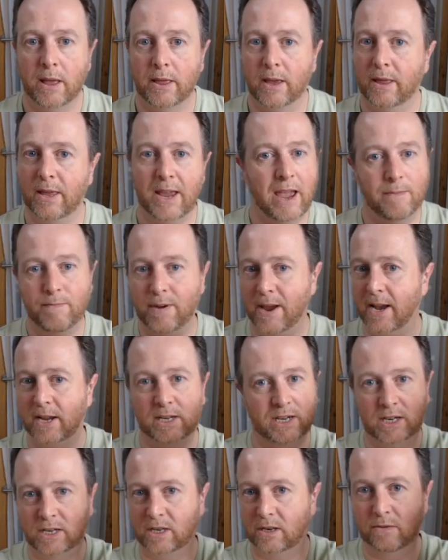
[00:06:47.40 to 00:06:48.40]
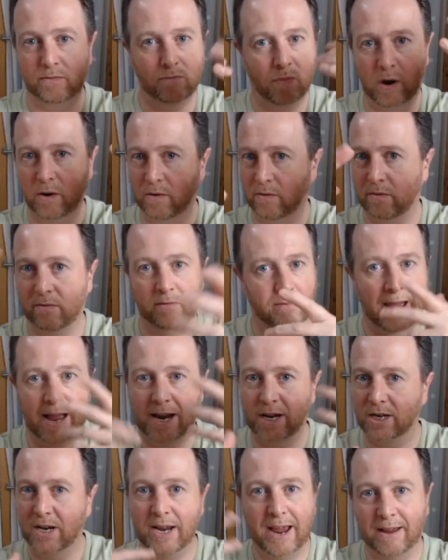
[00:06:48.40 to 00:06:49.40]
and then the ABS system won't
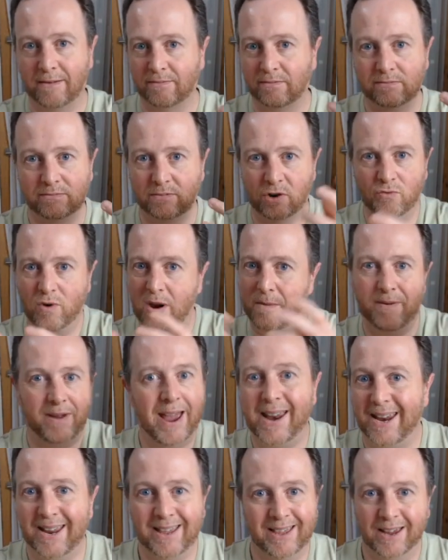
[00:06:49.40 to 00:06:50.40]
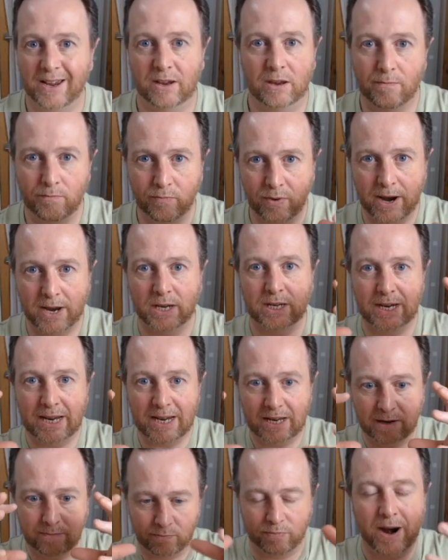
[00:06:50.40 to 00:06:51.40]
actually grip anything. Your
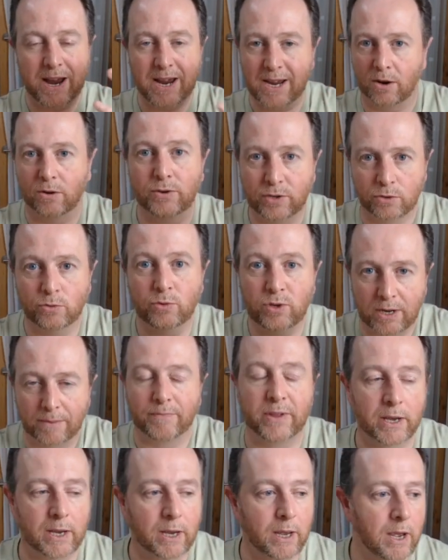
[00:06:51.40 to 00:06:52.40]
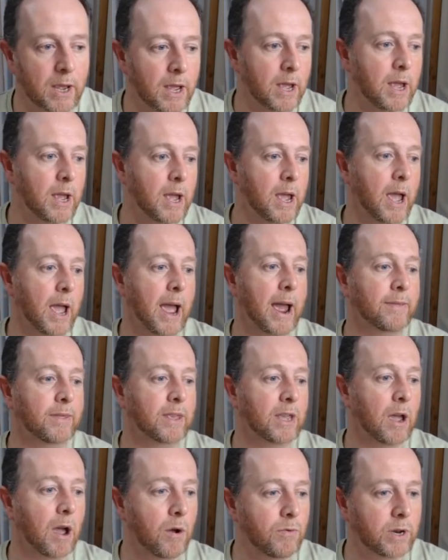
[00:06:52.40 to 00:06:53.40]
brakes need to brake onto something,
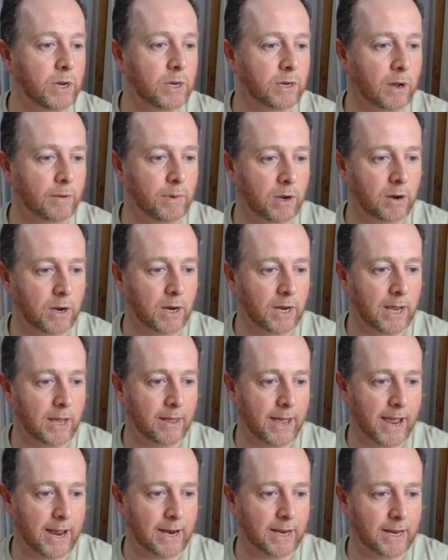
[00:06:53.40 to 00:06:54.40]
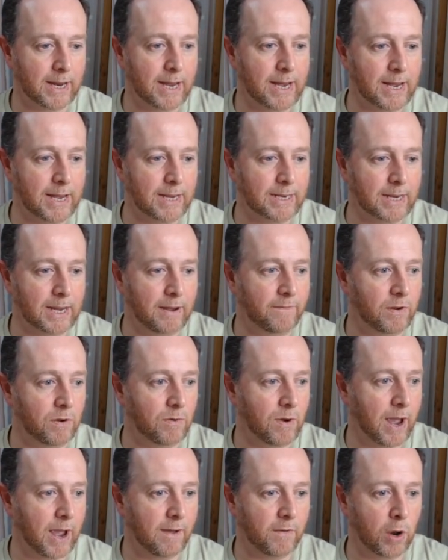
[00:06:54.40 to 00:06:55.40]
and the only time you're going to get that is
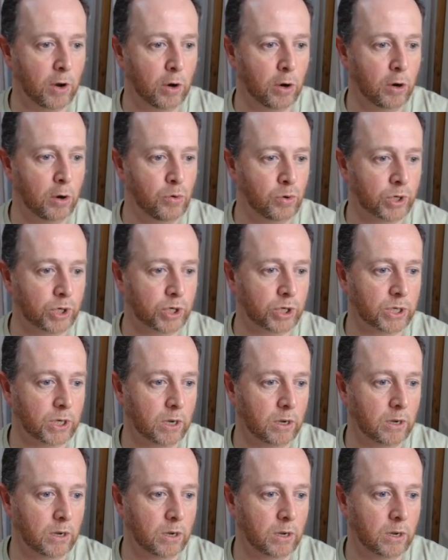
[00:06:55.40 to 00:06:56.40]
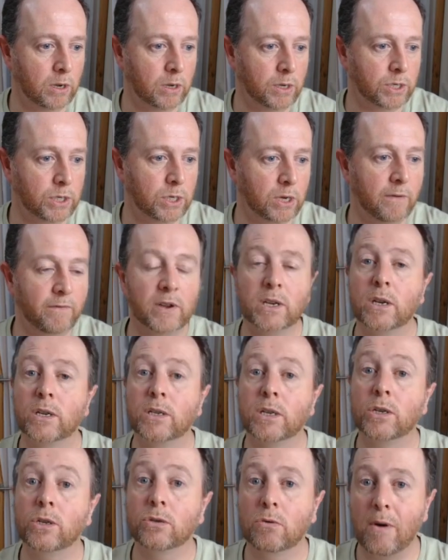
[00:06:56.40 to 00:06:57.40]
if you have loose
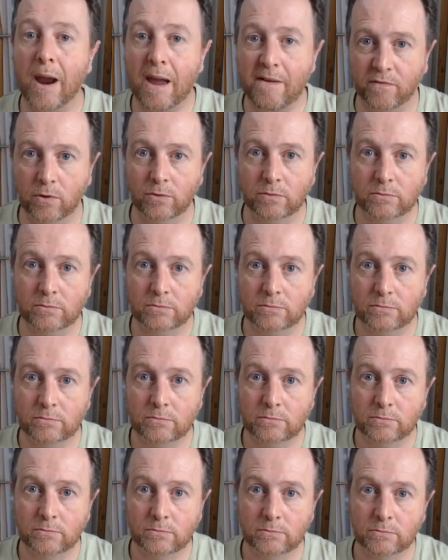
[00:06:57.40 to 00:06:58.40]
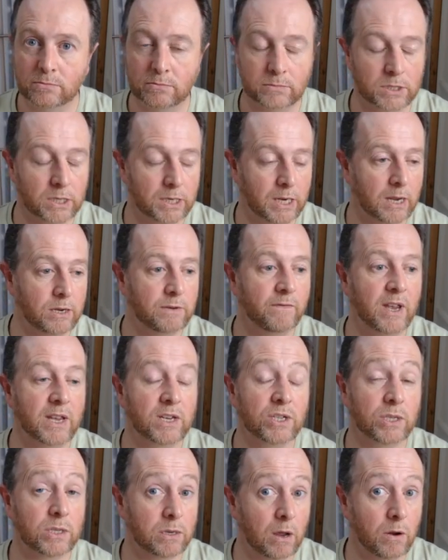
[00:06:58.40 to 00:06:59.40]
surface, such as gravel. Okay, so if
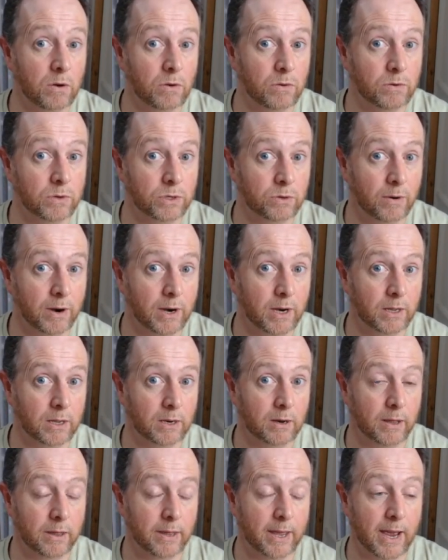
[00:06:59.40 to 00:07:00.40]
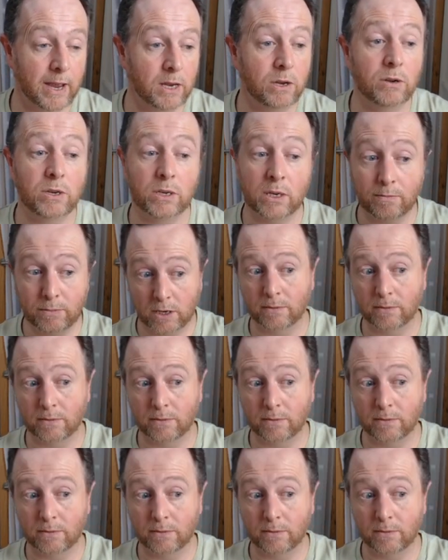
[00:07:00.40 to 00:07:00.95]
you get stones or anything like that, you